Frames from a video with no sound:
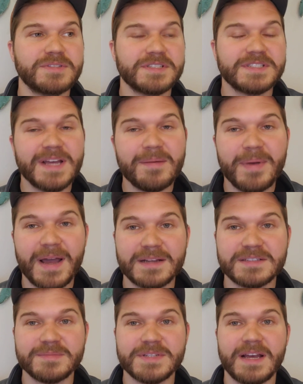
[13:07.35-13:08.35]
step back
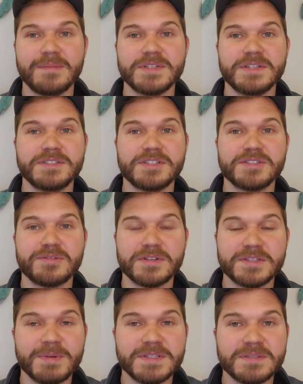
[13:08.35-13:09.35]
sometimes and just sort
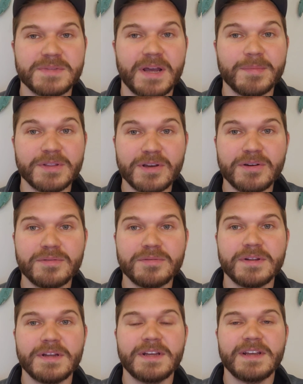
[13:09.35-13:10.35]
of spend some time alone
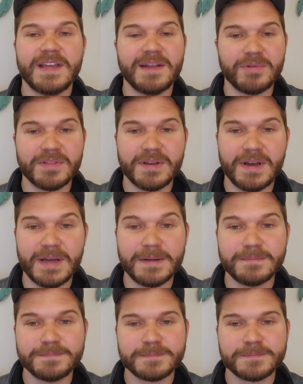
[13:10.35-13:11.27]
and with God.